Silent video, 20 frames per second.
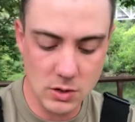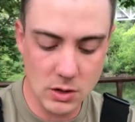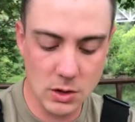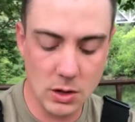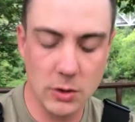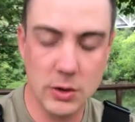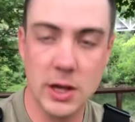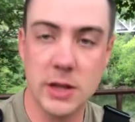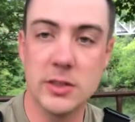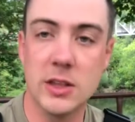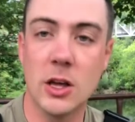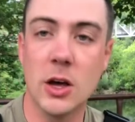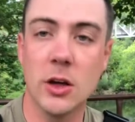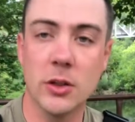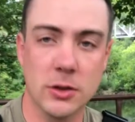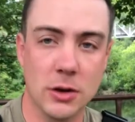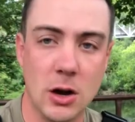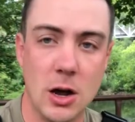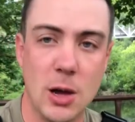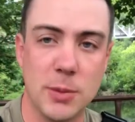Okay, the
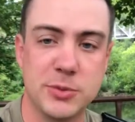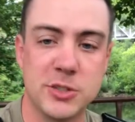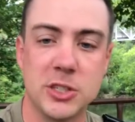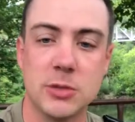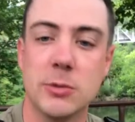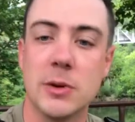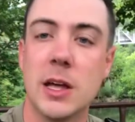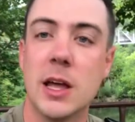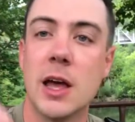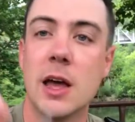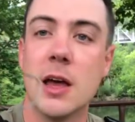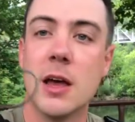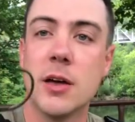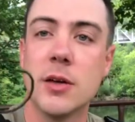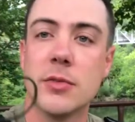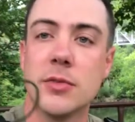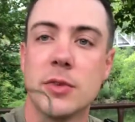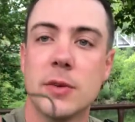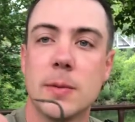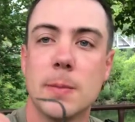other option we
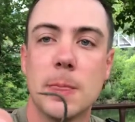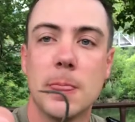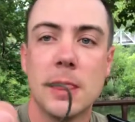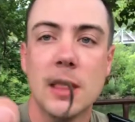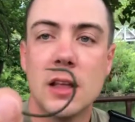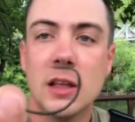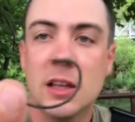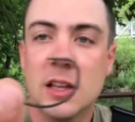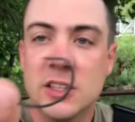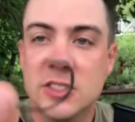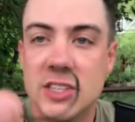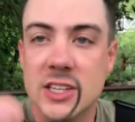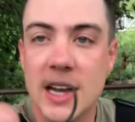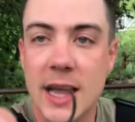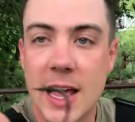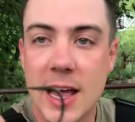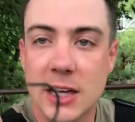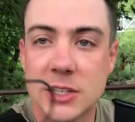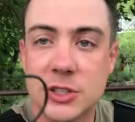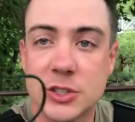have is an
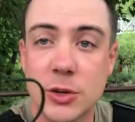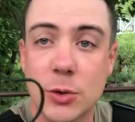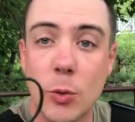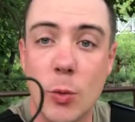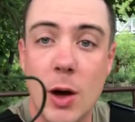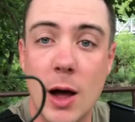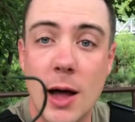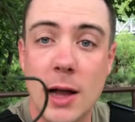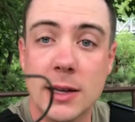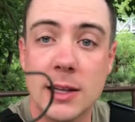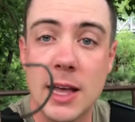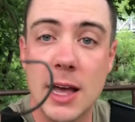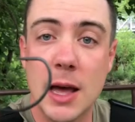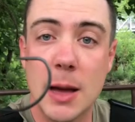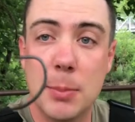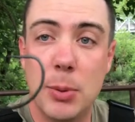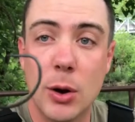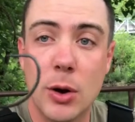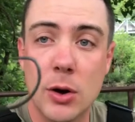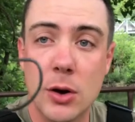extra wide
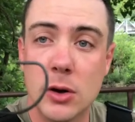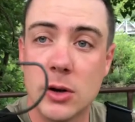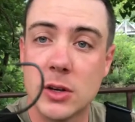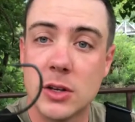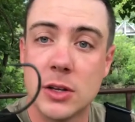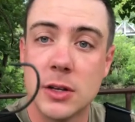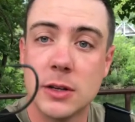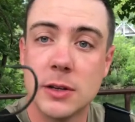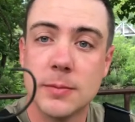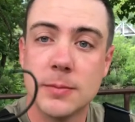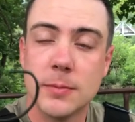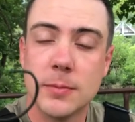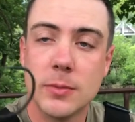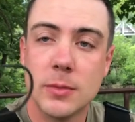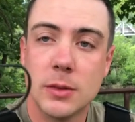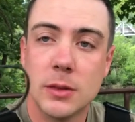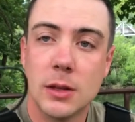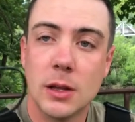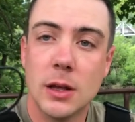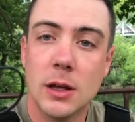gap hook.
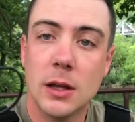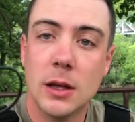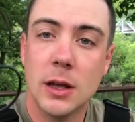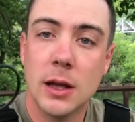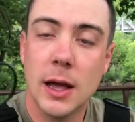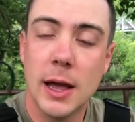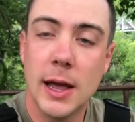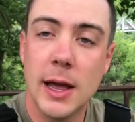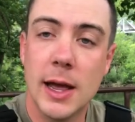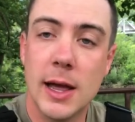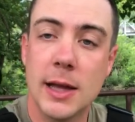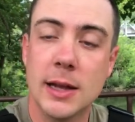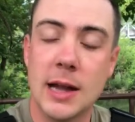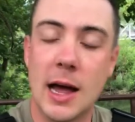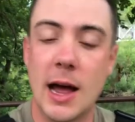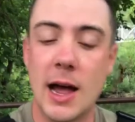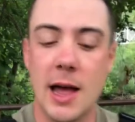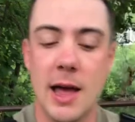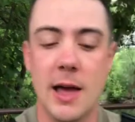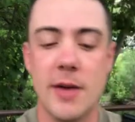And
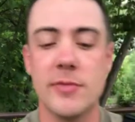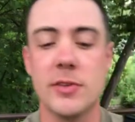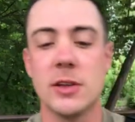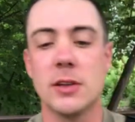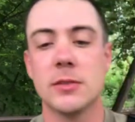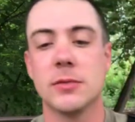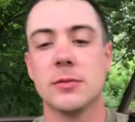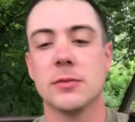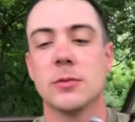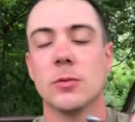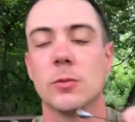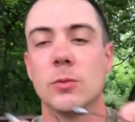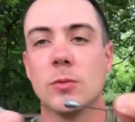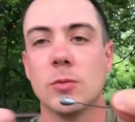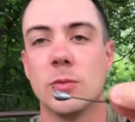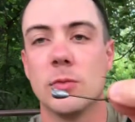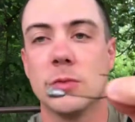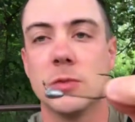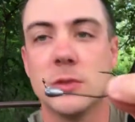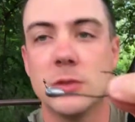I haven't
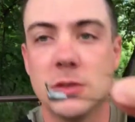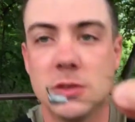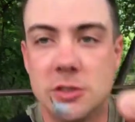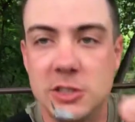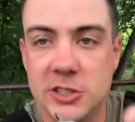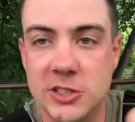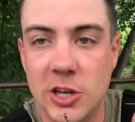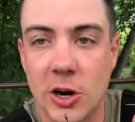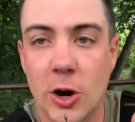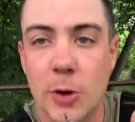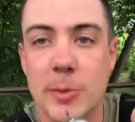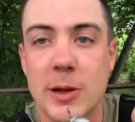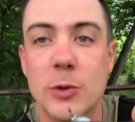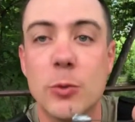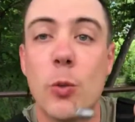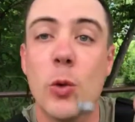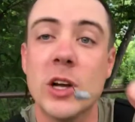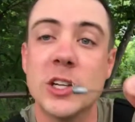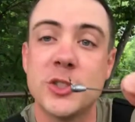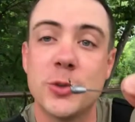
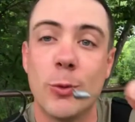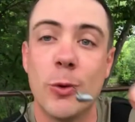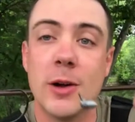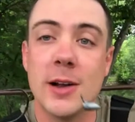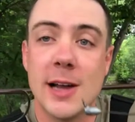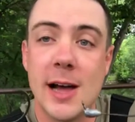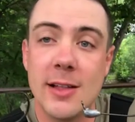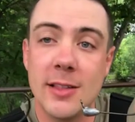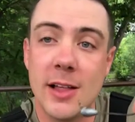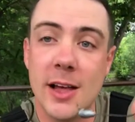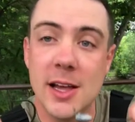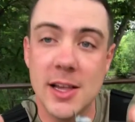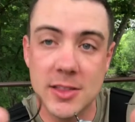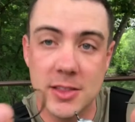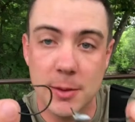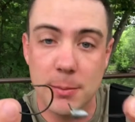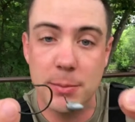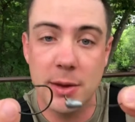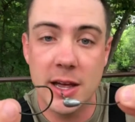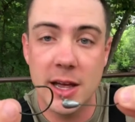determined which one I like
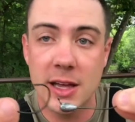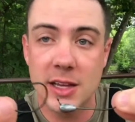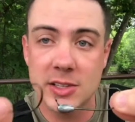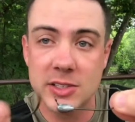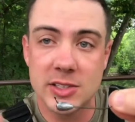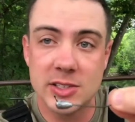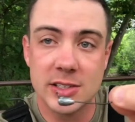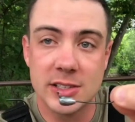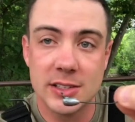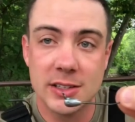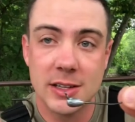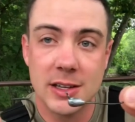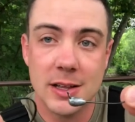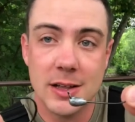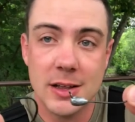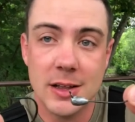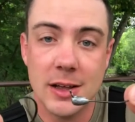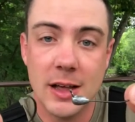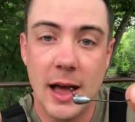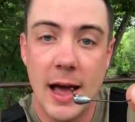the best
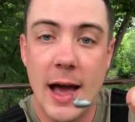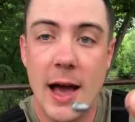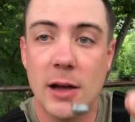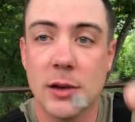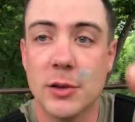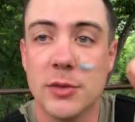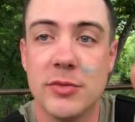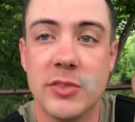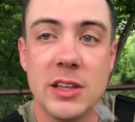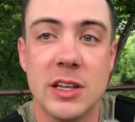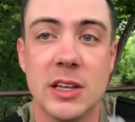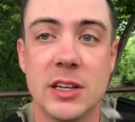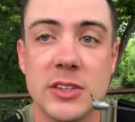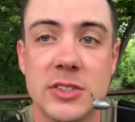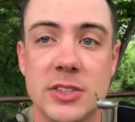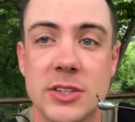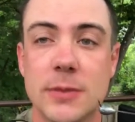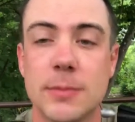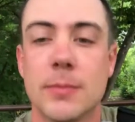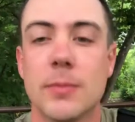out of
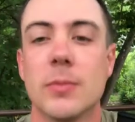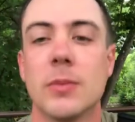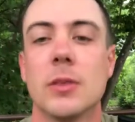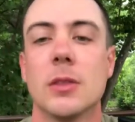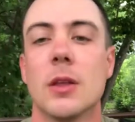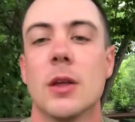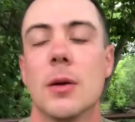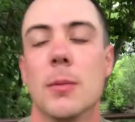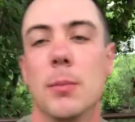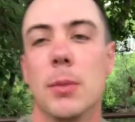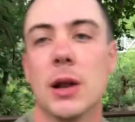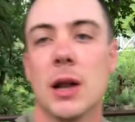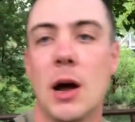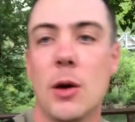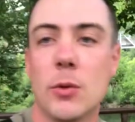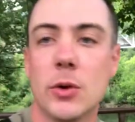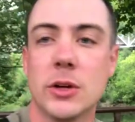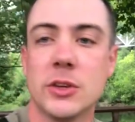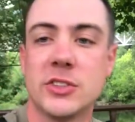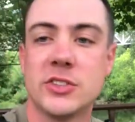these, but I
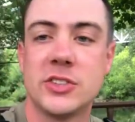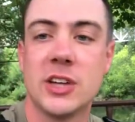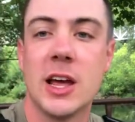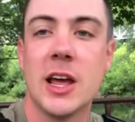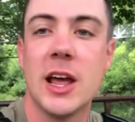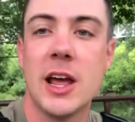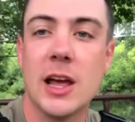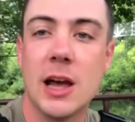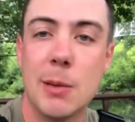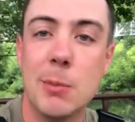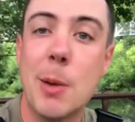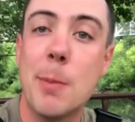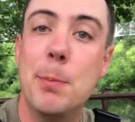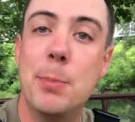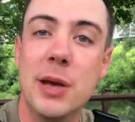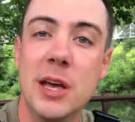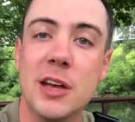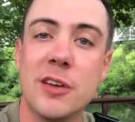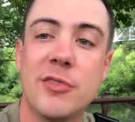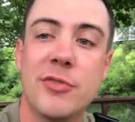will say I'm a
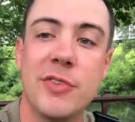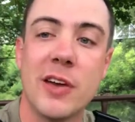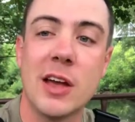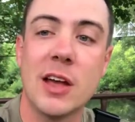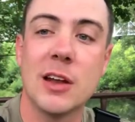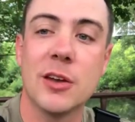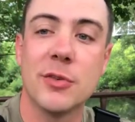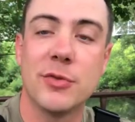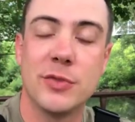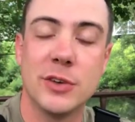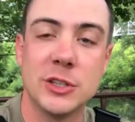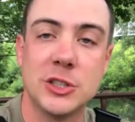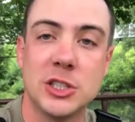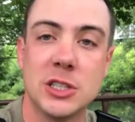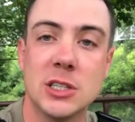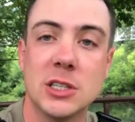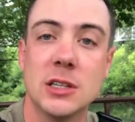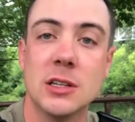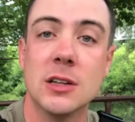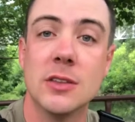big fan of
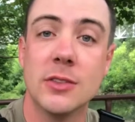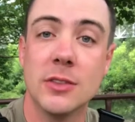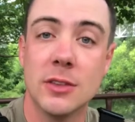fishing